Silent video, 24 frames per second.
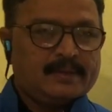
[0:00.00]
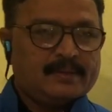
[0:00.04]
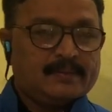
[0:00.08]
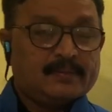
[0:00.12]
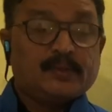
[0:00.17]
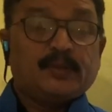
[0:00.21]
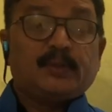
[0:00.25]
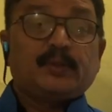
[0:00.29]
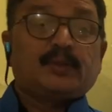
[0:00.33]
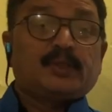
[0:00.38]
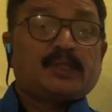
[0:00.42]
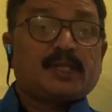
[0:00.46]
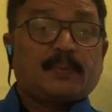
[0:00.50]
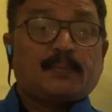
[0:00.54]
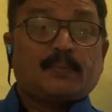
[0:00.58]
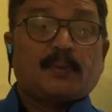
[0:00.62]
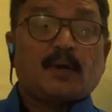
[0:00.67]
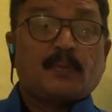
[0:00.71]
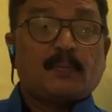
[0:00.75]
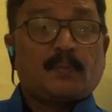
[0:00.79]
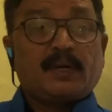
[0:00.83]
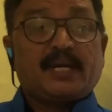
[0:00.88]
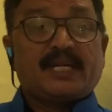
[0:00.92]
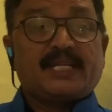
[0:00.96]
We know the
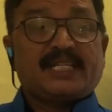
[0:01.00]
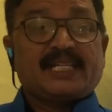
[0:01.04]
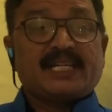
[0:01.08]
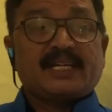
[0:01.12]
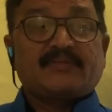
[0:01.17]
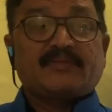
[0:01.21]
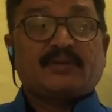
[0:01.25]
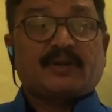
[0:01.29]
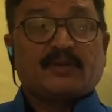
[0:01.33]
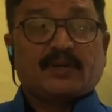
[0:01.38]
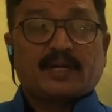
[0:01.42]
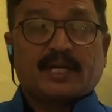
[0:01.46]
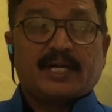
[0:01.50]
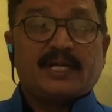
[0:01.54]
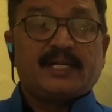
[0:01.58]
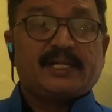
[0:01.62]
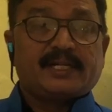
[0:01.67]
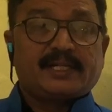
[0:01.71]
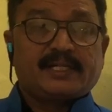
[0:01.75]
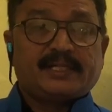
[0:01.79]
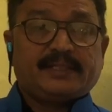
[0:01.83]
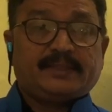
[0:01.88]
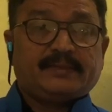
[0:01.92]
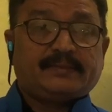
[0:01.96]
population of our
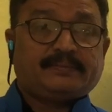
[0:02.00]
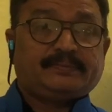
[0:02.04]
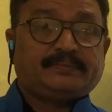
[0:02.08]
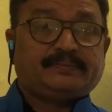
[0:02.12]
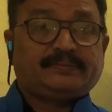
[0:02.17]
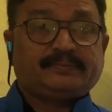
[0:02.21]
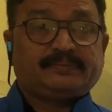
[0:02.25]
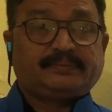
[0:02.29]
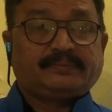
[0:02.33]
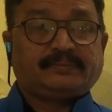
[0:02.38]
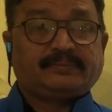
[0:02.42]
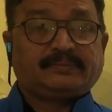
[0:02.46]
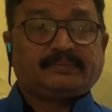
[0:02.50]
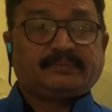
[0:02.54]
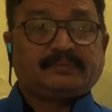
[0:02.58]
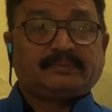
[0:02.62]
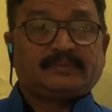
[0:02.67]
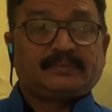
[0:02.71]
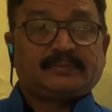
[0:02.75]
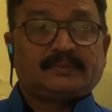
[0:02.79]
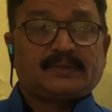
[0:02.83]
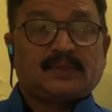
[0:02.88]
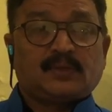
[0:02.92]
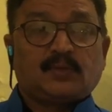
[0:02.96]
country.
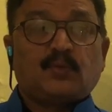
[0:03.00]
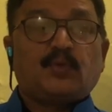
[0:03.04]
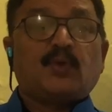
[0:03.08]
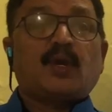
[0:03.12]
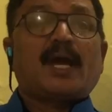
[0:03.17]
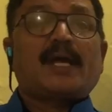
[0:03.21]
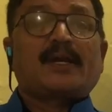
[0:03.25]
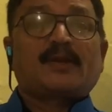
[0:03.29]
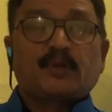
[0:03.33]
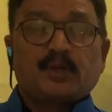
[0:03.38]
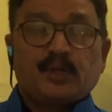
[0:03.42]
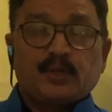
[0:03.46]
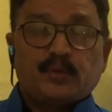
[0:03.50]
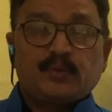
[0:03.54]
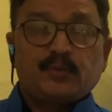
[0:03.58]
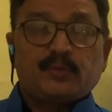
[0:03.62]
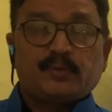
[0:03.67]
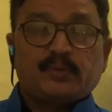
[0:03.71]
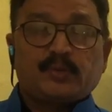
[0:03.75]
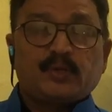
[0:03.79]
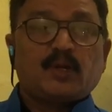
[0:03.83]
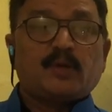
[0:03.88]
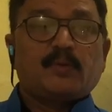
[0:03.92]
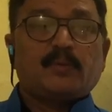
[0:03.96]
We are going
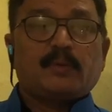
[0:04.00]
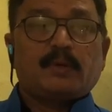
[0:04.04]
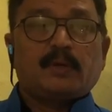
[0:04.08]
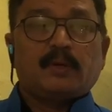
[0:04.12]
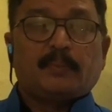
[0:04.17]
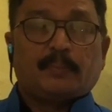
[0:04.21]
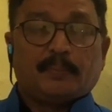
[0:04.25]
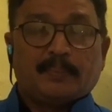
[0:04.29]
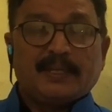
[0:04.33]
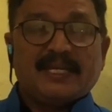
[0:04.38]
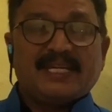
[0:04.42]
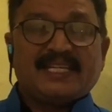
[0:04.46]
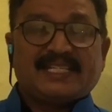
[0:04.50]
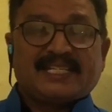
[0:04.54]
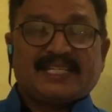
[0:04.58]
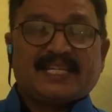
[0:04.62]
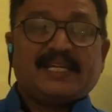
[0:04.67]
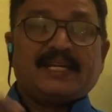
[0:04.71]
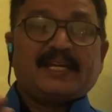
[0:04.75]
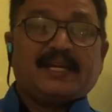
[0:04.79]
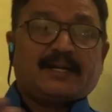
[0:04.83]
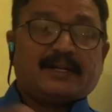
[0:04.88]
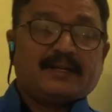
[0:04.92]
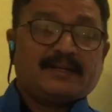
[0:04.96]
to beat
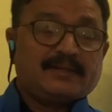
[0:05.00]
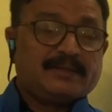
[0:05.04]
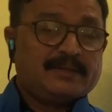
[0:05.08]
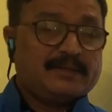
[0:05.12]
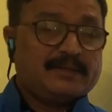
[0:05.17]
China